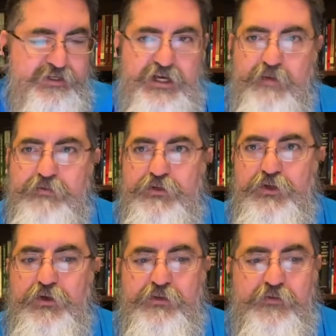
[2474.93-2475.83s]
in chapter
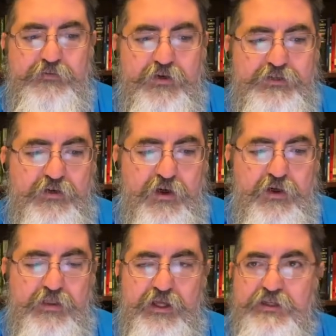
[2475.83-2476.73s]
2, at the first of
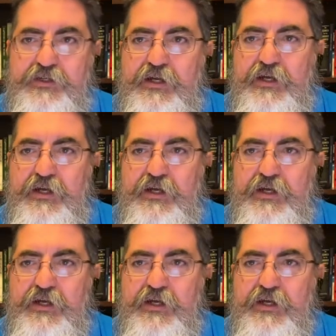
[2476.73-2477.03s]
all of this,